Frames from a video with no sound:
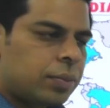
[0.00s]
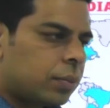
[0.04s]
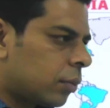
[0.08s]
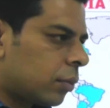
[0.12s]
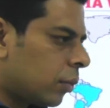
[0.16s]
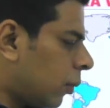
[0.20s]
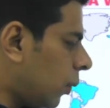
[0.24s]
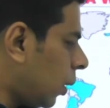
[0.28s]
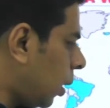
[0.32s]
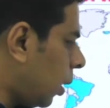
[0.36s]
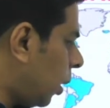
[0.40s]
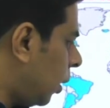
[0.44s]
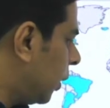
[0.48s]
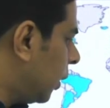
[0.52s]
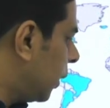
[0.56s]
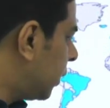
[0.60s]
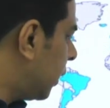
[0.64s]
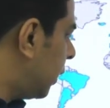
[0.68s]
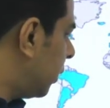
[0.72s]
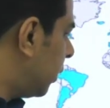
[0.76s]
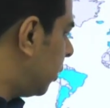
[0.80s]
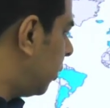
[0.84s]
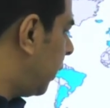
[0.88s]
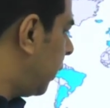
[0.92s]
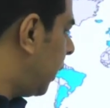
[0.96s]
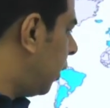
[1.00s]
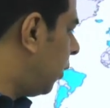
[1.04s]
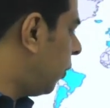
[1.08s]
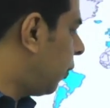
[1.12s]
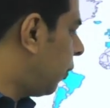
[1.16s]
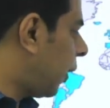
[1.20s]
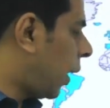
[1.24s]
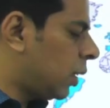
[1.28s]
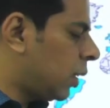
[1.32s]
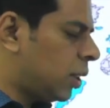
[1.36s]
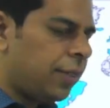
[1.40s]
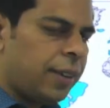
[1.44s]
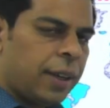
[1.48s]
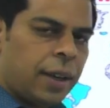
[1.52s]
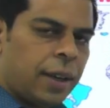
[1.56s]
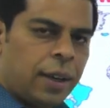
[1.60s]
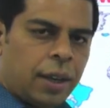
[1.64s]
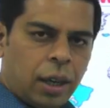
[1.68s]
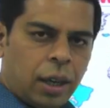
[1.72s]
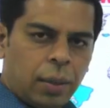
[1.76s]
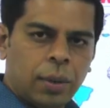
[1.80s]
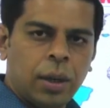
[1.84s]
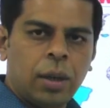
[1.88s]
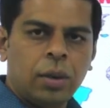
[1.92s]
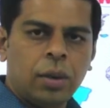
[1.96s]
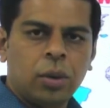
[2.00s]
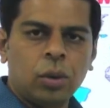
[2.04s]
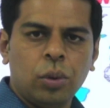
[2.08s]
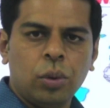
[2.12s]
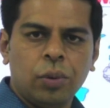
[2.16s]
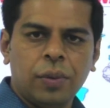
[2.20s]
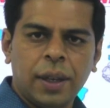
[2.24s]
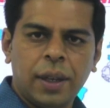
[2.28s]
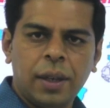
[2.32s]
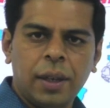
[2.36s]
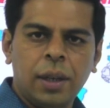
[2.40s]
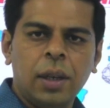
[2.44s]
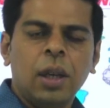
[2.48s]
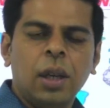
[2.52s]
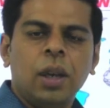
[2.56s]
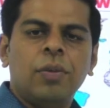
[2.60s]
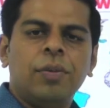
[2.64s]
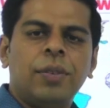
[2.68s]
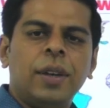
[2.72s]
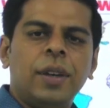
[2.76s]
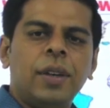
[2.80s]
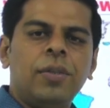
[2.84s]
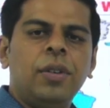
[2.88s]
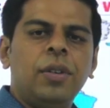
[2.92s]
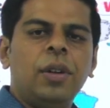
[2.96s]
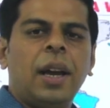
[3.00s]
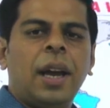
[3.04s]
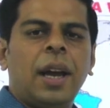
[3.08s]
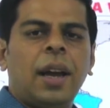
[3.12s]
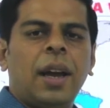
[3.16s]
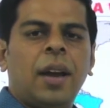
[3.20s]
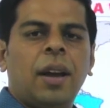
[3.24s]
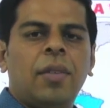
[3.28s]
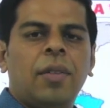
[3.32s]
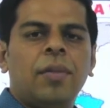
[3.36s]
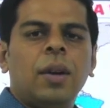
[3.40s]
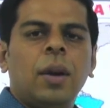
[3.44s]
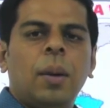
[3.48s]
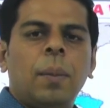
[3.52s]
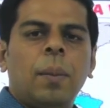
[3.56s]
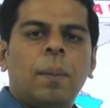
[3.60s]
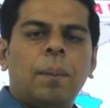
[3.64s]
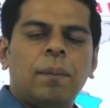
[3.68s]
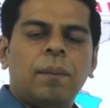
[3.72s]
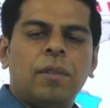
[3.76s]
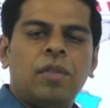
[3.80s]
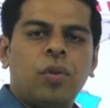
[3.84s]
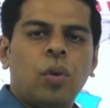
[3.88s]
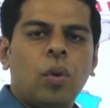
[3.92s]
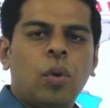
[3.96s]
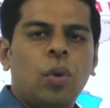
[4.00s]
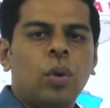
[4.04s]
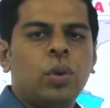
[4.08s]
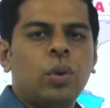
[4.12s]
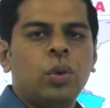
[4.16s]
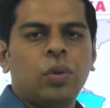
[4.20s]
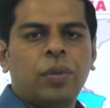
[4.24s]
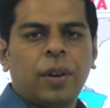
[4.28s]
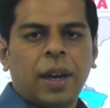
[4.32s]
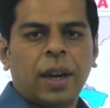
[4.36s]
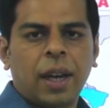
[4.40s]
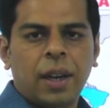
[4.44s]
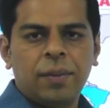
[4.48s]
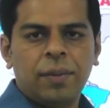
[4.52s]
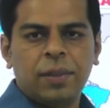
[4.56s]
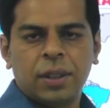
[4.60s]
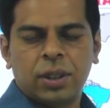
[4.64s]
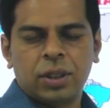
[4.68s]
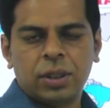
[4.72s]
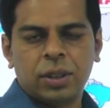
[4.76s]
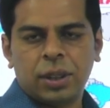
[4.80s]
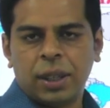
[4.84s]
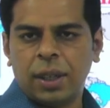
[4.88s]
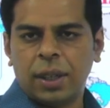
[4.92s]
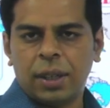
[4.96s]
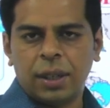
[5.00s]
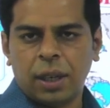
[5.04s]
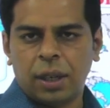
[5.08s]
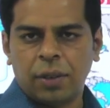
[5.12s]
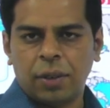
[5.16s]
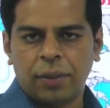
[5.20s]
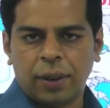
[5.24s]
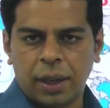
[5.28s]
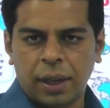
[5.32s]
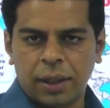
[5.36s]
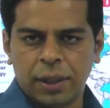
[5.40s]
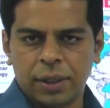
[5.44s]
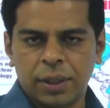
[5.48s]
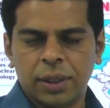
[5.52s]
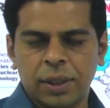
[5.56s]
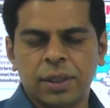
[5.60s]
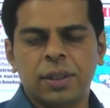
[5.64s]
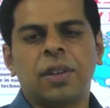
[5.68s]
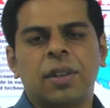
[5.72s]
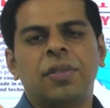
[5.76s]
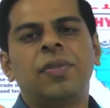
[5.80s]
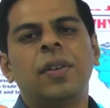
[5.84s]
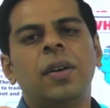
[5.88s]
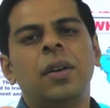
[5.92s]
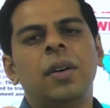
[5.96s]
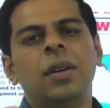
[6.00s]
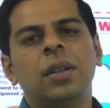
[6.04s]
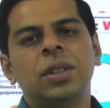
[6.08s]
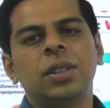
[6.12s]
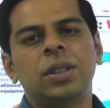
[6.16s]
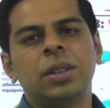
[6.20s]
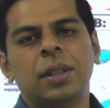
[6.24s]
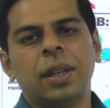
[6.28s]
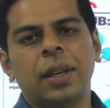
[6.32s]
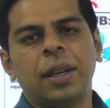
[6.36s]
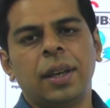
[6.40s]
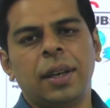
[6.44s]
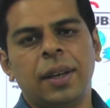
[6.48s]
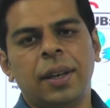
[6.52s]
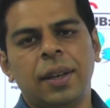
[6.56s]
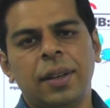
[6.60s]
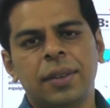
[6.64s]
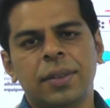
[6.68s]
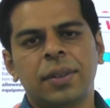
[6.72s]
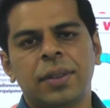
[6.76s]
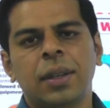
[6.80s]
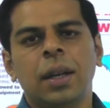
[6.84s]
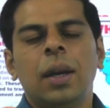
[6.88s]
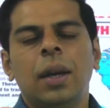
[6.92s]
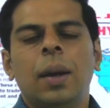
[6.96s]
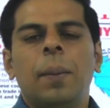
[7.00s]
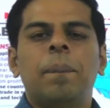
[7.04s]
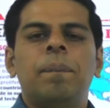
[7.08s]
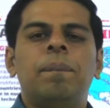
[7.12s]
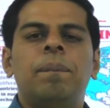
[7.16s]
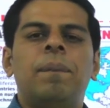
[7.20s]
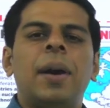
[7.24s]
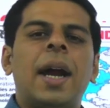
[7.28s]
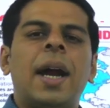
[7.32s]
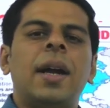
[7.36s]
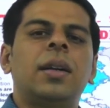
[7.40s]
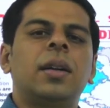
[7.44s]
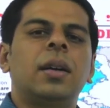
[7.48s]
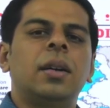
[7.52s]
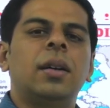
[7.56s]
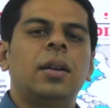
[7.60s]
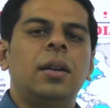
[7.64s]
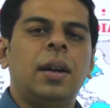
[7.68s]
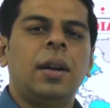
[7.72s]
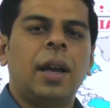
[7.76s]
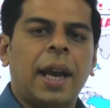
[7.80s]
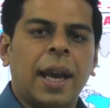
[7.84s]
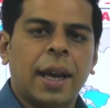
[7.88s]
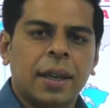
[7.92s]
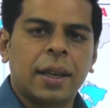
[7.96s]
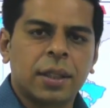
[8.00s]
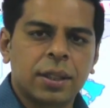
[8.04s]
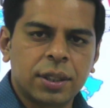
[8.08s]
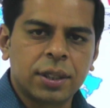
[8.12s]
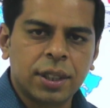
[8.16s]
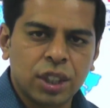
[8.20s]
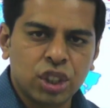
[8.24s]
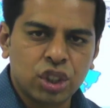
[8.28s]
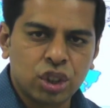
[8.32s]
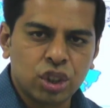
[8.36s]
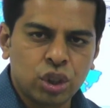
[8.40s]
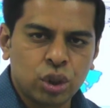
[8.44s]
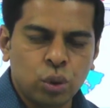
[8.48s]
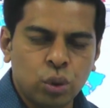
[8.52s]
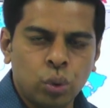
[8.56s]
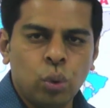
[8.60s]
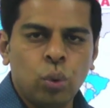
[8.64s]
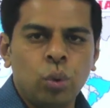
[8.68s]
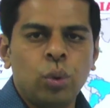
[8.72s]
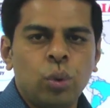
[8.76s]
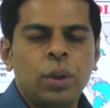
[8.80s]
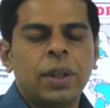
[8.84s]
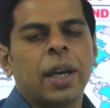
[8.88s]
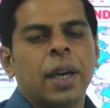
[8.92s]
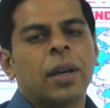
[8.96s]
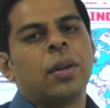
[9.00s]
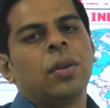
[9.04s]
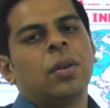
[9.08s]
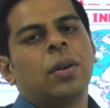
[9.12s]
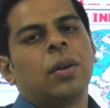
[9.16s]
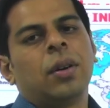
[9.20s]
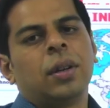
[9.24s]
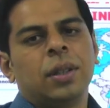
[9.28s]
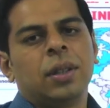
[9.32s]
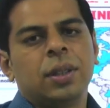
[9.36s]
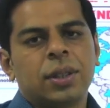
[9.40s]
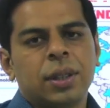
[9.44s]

this is where once we are able to win, we will have 4 to 5 distinct advantages. The first is better access to technology.